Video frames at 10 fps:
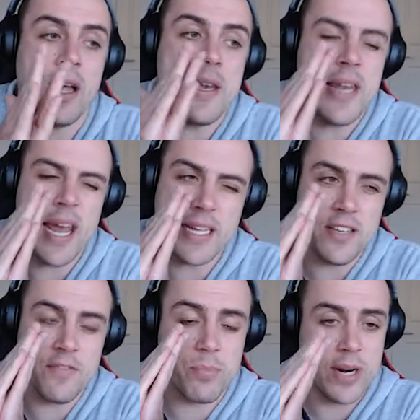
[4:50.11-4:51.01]

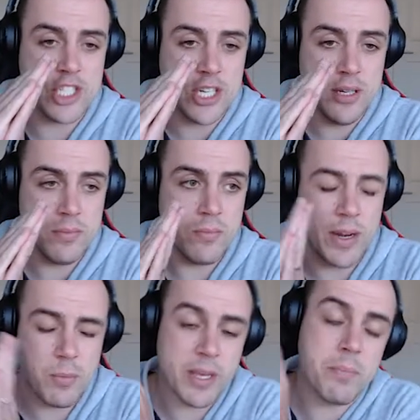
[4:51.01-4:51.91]
negative pressure,
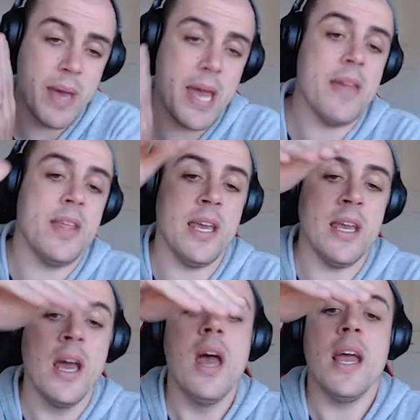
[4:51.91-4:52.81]
when we compare
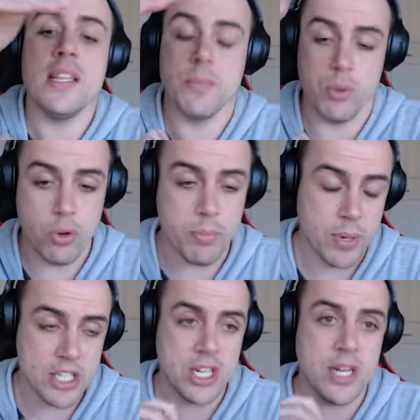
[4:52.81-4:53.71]
the interpleural
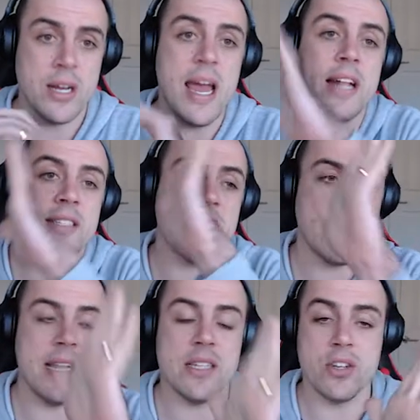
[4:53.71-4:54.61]
pressure and
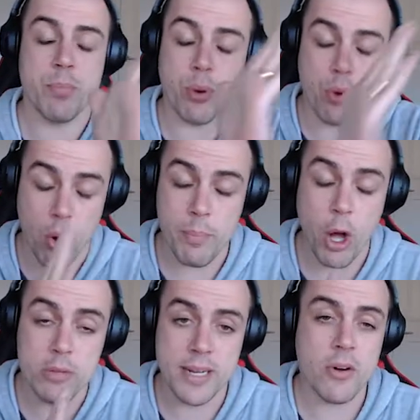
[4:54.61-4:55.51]
that
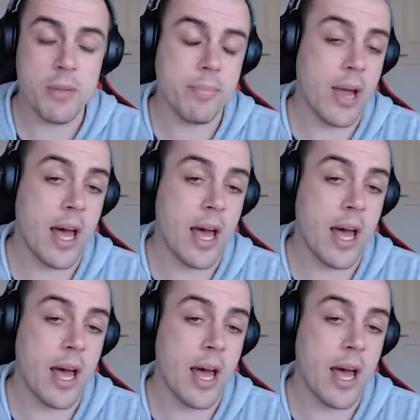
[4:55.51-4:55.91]
interpulmonary